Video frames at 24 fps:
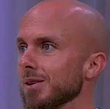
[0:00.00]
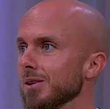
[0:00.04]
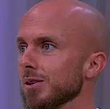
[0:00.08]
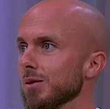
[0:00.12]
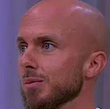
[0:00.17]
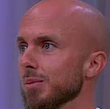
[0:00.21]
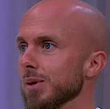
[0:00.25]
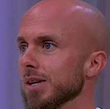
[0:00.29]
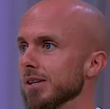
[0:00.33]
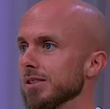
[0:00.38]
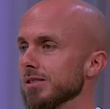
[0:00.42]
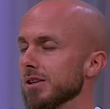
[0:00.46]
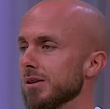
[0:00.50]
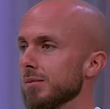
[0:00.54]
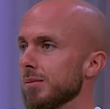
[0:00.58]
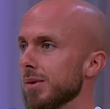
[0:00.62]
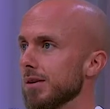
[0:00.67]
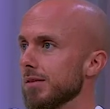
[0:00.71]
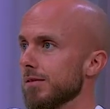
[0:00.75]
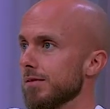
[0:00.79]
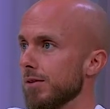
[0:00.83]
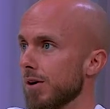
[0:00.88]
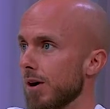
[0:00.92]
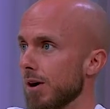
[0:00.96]
But I saw my
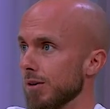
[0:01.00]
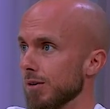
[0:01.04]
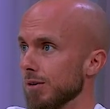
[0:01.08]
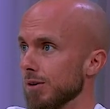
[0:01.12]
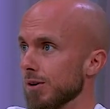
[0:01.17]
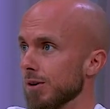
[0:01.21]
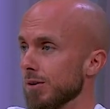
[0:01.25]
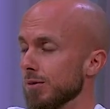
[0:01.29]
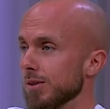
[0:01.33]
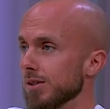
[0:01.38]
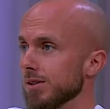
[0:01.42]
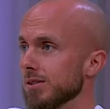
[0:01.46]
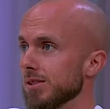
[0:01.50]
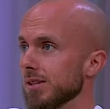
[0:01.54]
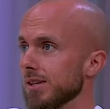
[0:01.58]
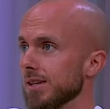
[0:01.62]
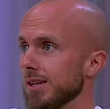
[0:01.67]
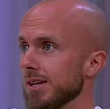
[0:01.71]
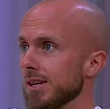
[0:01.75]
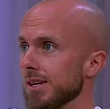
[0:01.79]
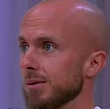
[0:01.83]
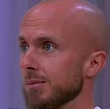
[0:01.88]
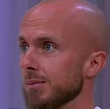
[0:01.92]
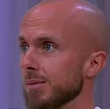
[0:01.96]
father go and see
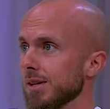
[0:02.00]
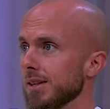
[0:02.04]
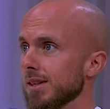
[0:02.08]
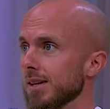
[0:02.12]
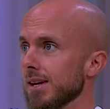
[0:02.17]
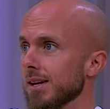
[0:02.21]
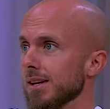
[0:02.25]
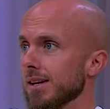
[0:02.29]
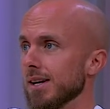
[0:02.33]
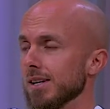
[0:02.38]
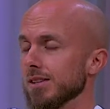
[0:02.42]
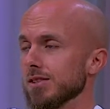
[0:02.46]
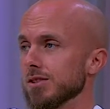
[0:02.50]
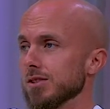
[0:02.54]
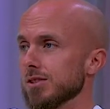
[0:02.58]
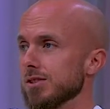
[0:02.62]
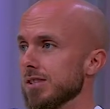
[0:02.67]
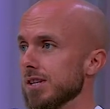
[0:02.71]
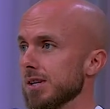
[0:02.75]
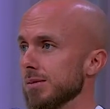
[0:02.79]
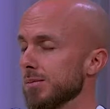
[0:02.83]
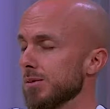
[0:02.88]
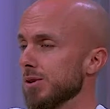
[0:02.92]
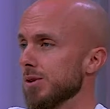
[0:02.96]
him, and then I just
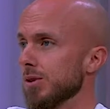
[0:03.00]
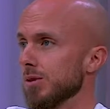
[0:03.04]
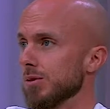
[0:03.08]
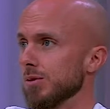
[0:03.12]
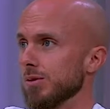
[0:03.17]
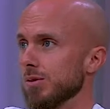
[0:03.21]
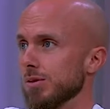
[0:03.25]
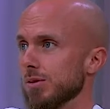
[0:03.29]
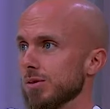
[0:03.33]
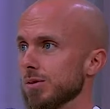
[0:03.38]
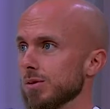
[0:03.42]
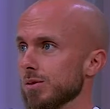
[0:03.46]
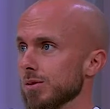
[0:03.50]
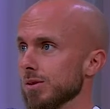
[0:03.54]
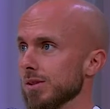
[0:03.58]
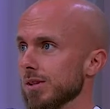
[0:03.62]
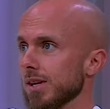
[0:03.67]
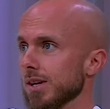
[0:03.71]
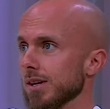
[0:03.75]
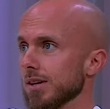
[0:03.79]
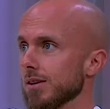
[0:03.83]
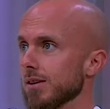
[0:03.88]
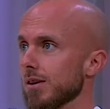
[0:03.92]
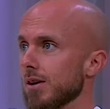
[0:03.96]
tiptoed toward
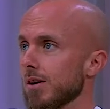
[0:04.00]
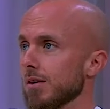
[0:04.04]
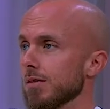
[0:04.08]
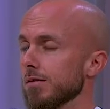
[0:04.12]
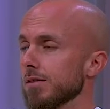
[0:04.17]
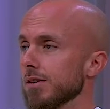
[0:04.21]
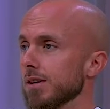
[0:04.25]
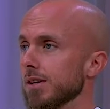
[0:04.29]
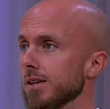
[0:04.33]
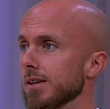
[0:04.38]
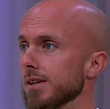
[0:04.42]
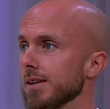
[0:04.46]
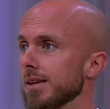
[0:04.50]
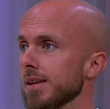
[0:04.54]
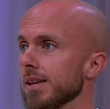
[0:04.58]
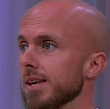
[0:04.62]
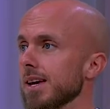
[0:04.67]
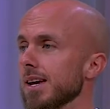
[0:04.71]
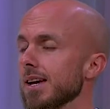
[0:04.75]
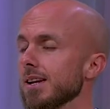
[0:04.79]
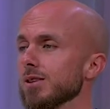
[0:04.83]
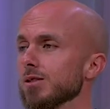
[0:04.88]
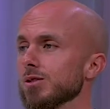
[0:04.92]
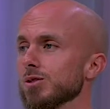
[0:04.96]
that coffin.
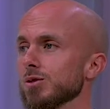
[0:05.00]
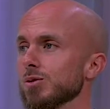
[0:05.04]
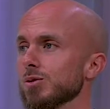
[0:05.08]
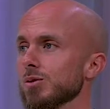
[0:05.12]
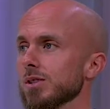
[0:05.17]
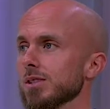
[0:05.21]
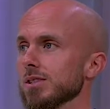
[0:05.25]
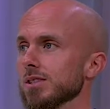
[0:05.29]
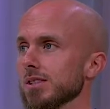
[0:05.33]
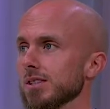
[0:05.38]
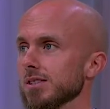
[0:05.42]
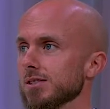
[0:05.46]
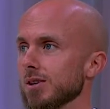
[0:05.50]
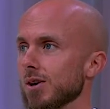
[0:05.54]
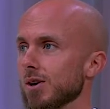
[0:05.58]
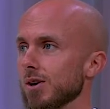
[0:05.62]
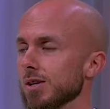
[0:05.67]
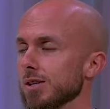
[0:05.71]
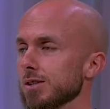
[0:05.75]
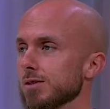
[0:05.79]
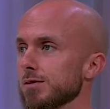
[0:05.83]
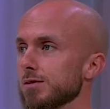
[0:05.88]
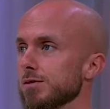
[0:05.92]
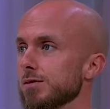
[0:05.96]
And as soon as I saw
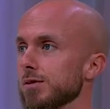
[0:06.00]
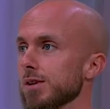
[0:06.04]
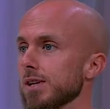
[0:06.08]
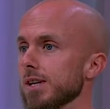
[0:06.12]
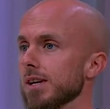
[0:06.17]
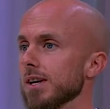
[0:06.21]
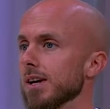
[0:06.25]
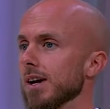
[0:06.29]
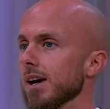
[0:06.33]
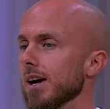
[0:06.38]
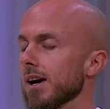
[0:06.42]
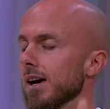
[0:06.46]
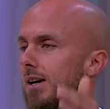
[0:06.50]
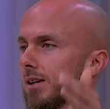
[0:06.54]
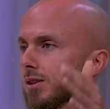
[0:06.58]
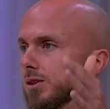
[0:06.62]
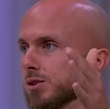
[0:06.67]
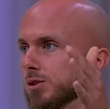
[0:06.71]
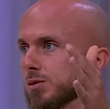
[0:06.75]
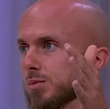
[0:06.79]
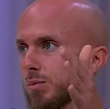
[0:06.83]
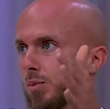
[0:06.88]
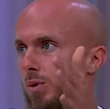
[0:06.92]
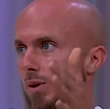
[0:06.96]
his feet, I
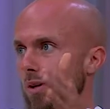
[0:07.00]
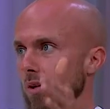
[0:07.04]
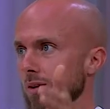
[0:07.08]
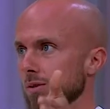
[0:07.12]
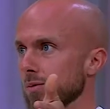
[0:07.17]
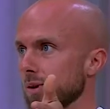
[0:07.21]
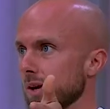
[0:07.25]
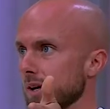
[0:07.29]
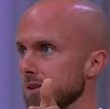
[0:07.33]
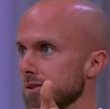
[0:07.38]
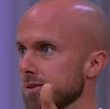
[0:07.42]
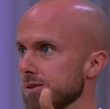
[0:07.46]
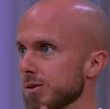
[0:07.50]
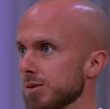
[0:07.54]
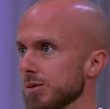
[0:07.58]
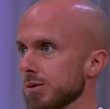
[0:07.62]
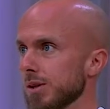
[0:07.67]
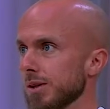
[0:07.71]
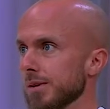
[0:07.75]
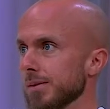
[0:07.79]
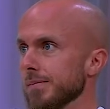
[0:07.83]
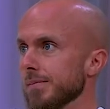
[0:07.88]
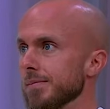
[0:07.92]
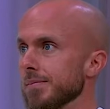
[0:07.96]
sprinted right to it.
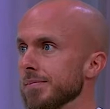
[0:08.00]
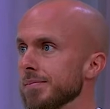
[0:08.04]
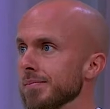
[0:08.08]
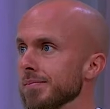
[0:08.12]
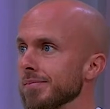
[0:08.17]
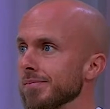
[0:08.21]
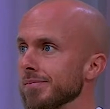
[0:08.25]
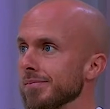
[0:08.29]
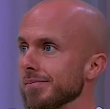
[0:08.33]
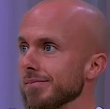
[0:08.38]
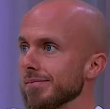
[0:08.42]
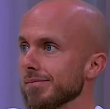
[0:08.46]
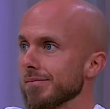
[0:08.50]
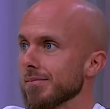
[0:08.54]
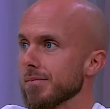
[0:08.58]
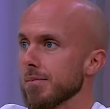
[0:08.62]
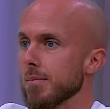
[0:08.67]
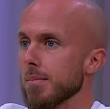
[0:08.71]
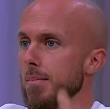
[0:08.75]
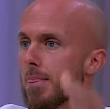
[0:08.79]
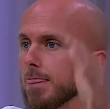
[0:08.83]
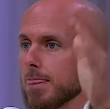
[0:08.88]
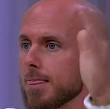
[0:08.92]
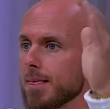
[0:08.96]

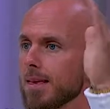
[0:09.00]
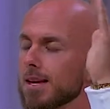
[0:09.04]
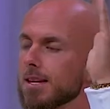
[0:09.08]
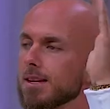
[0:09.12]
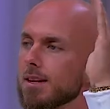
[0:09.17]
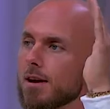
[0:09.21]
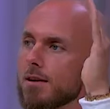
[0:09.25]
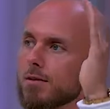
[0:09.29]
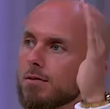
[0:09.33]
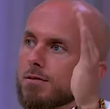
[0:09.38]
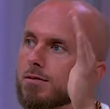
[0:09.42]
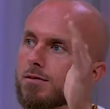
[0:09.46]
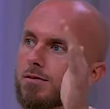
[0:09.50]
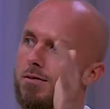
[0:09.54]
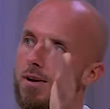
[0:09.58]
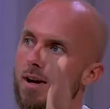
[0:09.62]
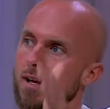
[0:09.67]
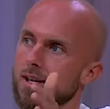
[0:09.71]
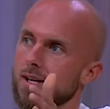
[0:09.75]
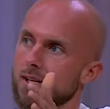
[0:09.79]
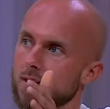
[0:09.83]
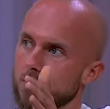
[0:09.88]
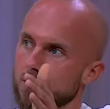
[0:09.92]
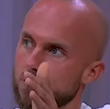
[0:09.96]
And I fell at
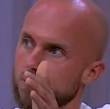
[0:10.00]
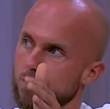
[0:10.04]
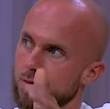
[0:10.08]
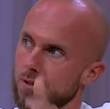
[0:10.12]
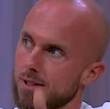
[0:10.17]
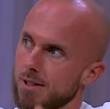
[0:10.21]
his feet.